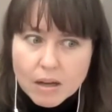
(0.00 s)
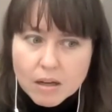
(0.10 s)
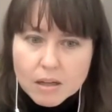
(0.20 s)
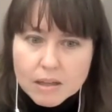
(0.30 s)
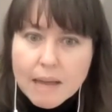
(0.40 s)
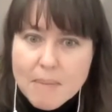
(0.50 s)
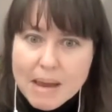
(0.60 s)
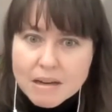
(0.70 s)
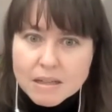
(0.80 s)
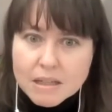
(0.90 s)

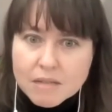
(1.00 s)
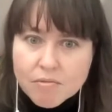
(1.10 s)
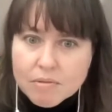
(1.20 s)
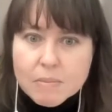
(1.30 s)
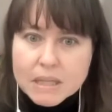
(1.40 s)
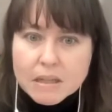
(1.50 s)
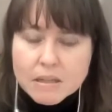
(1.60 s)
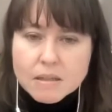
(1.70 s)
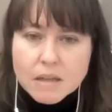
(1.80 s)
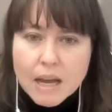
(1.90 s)
climax in 3
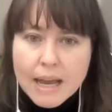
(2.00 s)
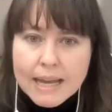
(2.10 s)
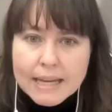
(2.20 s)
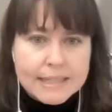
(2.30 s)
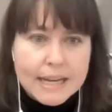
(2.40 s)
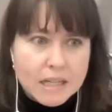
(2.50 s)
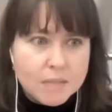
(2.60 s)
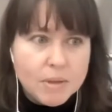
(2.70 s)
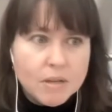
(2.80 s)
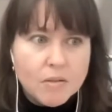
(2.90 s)
minutes. It takes
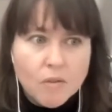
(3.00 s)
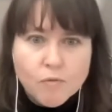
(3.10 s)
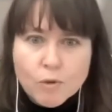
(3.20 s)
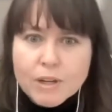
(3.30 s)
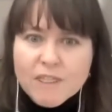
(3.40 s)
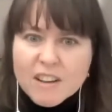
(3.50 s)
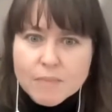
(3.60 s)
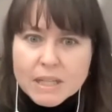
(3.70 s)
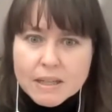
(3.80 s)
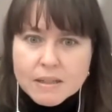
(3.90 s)
me 45
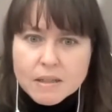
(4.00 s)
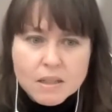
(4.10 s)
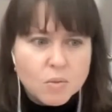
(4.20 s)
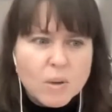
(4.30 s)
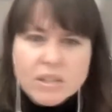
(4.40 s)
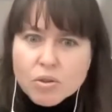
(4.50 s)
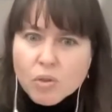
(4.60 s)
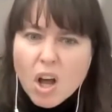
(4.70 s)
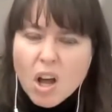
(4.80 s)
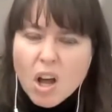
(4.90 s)
minutes. It's way too
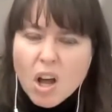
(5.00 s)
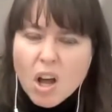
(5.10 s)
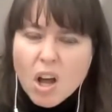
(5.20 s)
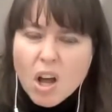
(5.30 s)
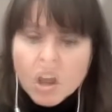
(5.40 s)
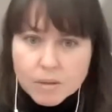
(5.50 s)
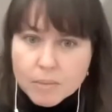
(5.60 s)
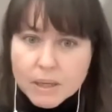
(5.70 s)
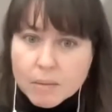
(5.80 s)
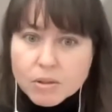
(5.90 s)
long. I want
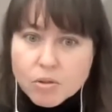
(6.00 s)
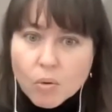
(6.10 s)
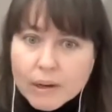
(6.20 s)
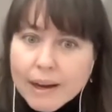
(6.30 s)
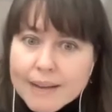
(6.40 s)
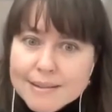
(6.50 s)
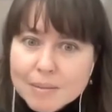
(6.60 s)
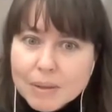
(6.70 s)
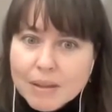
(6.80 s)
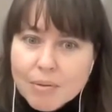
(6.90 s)
to be able to
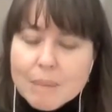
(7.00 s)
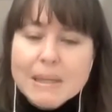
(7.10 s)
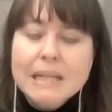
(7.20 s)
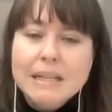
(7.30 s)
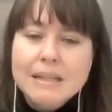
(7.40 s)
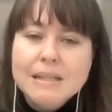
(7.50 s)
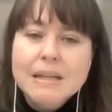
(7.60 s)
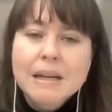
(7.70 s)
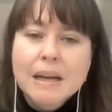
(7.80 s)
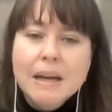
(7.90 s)
orgasm in 3 minutes.
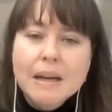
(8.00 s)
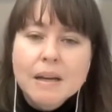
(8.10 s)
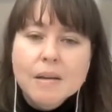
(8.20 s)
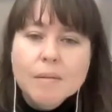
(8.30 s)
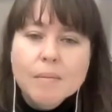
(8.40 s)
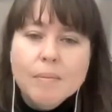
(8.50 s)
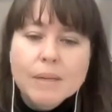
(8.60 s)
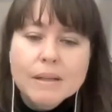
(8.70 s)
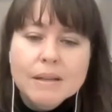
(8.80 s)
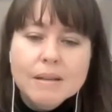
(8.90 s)

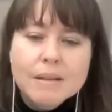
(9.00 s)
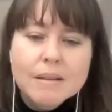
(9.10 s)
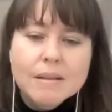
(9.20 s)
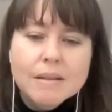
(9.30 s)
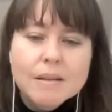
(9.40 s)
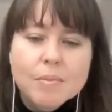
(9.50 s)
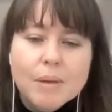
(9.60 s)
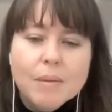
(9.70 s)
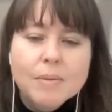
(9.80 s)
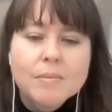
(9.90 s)
But the
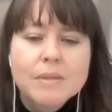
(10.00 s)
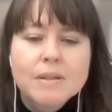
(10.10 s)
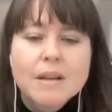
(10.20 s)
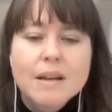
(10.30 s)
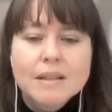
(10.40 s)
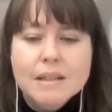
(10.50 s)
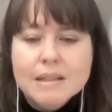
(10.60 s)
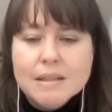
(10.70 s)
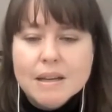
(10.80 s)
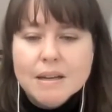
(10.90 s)
problem with that
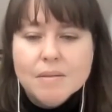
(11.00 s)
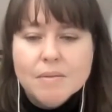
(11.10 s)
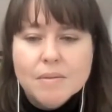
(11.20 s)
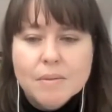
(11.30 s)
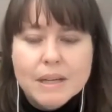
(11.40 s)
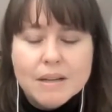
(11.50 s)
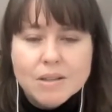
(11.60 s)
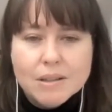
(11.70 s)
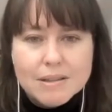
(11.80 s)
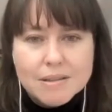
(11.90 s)
is that we
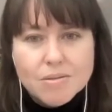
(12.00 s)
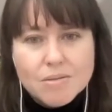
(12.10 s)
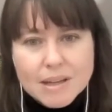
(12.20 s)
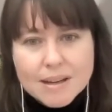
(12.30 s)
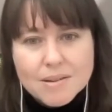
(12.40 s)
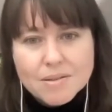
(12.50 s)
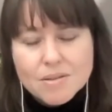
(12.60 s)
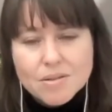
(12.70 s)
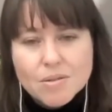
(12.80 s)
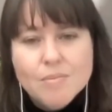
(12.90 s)
actually lose out
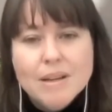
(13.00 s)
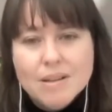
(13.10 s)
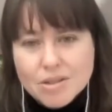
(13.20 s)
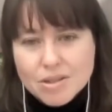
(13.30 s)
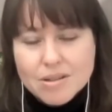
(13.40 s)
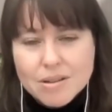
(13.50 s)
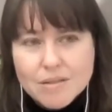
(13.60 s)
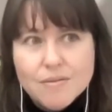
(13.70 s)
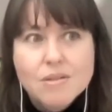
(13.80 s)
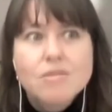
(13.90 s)
so much
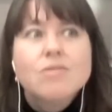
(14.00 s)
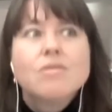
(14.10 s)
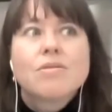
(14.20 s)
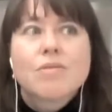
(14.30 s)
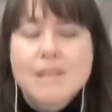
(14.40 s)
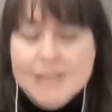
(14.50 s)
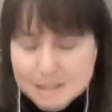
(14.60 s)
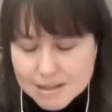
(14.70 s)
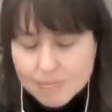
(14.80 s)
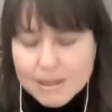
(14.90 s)
of the
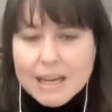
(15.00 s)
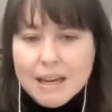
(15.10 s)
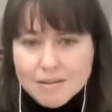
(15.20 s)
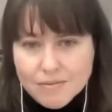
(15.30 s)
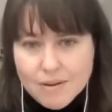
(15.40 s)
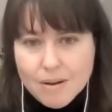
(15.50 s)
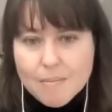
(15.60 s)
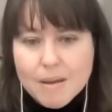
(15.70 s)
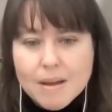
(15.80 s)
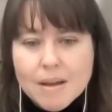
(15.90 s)
nutrients that we get from